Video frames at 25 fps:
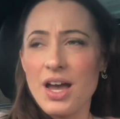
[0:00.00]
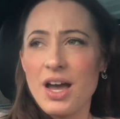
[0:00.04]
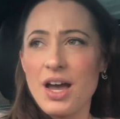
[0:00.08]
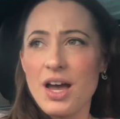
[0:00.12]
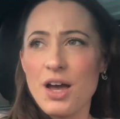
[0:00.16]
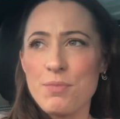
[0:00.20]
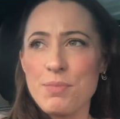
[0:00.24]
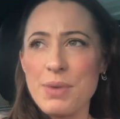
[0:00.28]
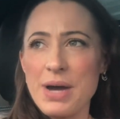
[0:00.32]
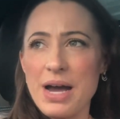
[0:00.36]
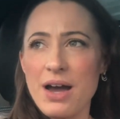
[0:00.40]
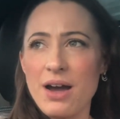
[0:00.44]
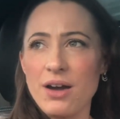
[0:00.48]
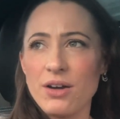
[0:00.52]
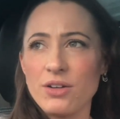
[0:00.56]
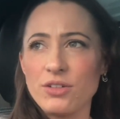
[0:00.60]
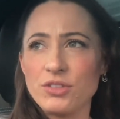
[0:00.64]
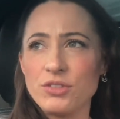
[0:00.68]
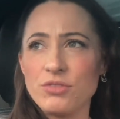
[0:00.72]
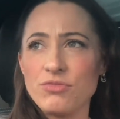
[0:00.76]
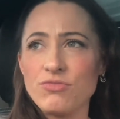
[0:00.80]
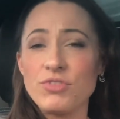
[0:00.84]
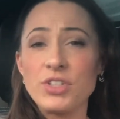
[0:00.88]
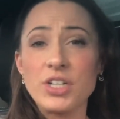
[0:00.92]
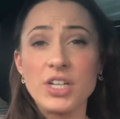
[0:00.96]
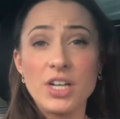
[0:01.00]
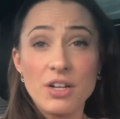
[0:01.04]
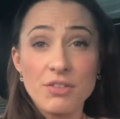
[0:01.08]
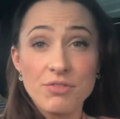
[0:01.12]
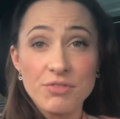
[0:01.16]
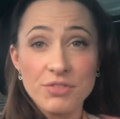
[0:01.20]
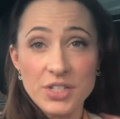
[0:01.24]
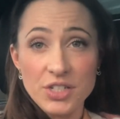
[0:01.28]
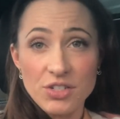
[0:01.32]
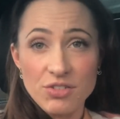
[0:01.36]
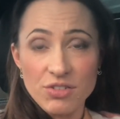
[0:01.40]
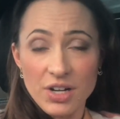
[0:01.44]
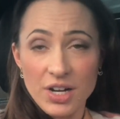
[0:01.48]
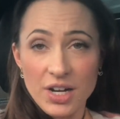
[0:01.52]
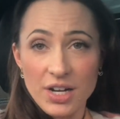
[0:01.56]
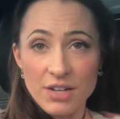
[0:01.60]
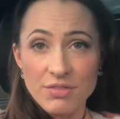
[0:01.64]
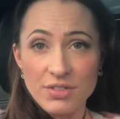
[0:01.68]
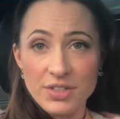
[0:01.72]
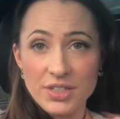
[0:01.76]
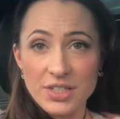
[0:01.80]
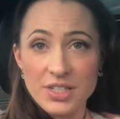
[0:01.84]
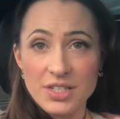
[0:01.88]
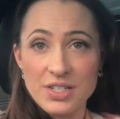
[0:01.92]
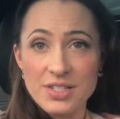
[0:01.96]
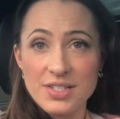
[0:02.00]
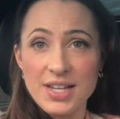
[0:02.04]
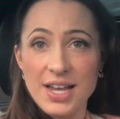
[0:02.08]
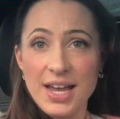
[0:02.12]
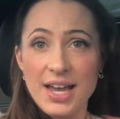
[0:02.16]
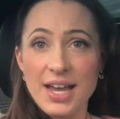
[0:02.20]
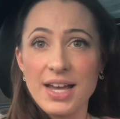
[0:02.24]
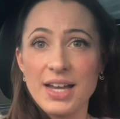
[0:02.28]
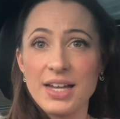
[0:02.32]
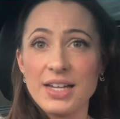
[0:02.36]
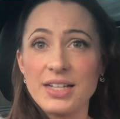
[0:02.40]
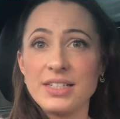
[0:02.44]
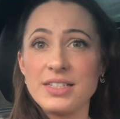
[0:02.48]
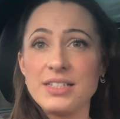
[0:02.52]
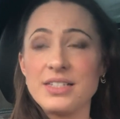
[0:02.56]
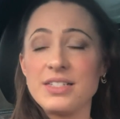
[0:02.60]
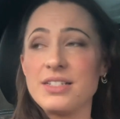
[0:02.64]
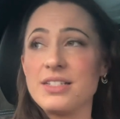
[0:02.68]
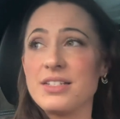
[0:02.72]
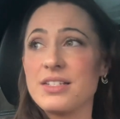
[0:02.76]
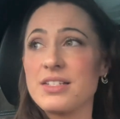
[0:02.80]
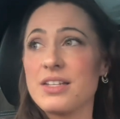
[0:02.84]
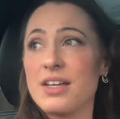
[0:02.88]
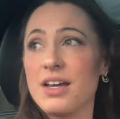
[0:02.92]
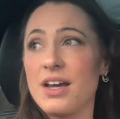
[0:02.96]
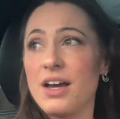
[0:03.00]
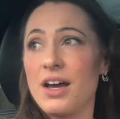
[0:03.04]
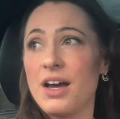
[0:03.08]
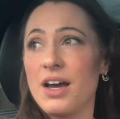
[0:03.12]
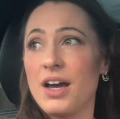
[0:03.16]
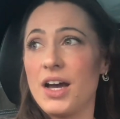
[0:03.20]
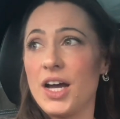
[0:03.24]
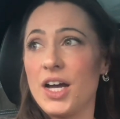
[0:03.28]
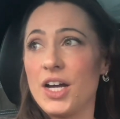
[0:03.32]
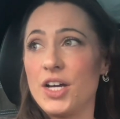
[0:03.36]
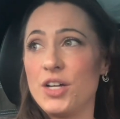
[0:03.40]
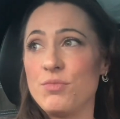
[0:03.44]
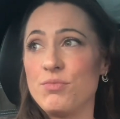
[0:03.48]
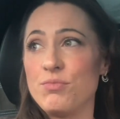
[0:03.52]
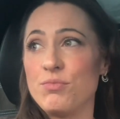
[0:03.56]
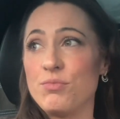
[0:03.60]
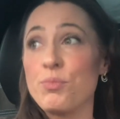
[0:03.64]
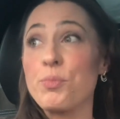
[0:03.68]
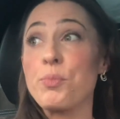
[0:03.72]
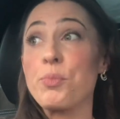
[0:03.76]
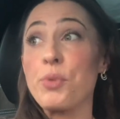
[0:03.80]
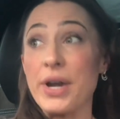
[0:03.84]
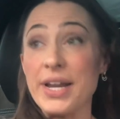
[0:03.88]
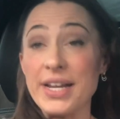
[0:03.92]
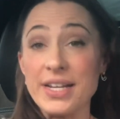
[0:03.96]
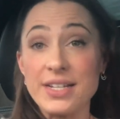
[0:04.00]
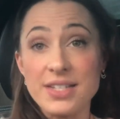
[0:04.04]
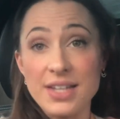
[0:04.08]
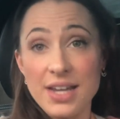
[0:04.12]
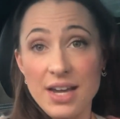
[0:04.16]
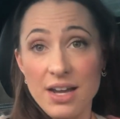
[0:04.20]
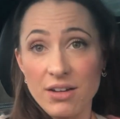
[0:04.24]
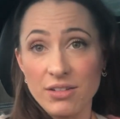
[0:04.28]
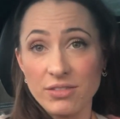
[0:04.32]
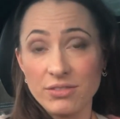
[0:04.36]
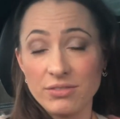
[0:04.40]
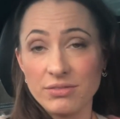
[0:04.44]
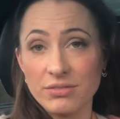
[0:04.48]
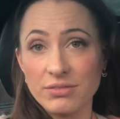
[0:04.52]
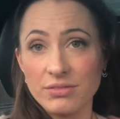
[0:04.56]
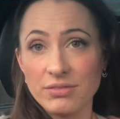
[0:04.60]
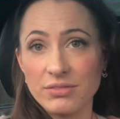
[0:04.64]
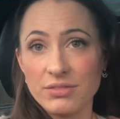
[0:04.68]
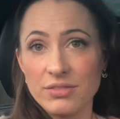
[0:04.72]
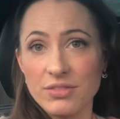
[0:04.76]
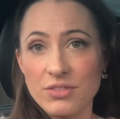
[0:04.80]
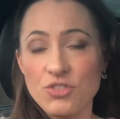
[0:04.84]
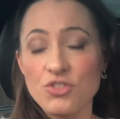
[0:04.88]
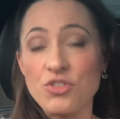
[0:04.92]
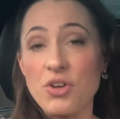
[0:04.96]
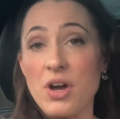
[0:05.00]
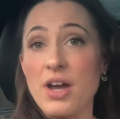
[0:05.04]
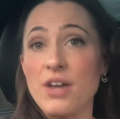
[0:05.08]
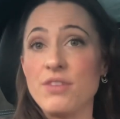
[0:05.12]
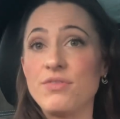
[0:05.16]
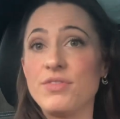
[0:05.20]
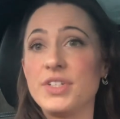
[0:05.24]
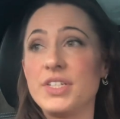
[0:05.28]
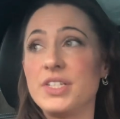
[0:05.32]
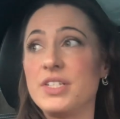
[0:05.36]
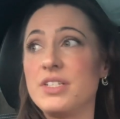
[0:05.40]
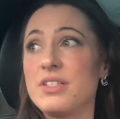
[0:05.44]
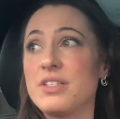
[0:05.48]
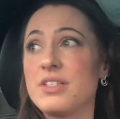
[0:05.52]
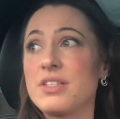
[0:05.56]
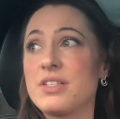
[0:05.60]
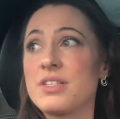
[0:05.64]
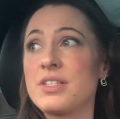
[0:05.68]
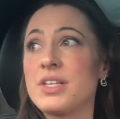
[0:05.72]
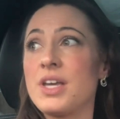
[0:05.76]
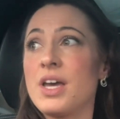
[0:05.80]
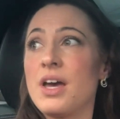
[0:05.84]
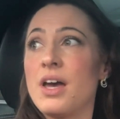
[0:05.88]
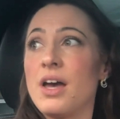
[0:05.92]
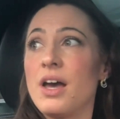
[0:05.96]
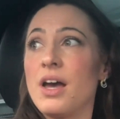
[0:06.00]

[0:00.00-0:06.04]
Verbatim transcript: about recovery drivers and um, breakdown drivers